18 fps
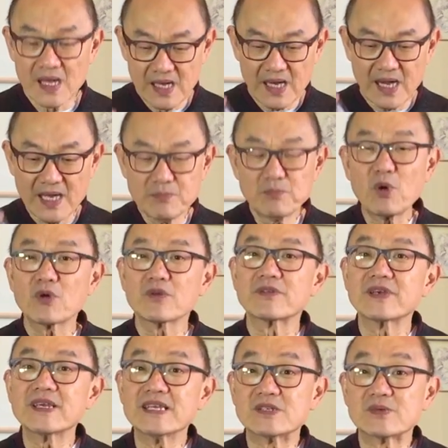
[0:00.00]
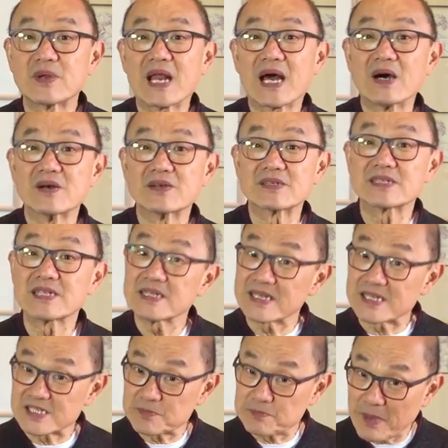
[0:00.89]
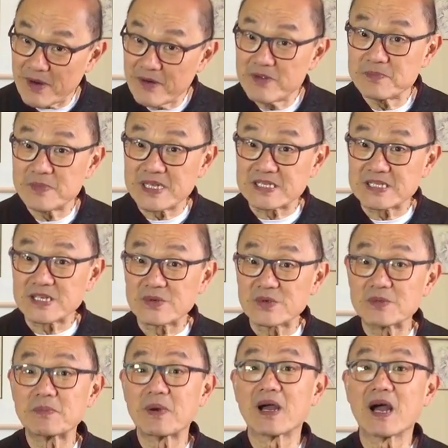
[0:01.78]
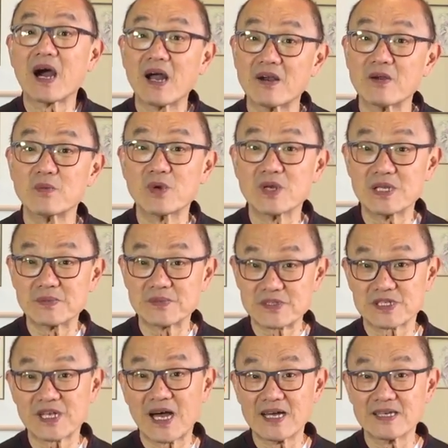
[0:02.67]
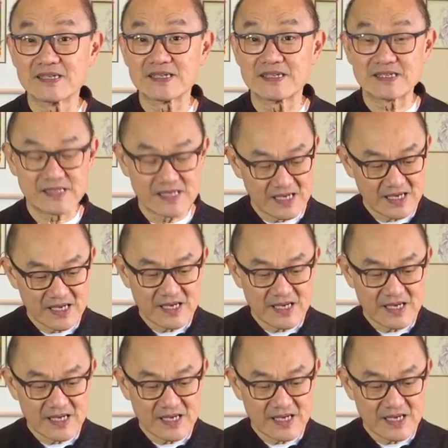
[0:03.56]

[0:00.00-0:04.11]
I bought these when I was still experimenting with my RM Williams sizes.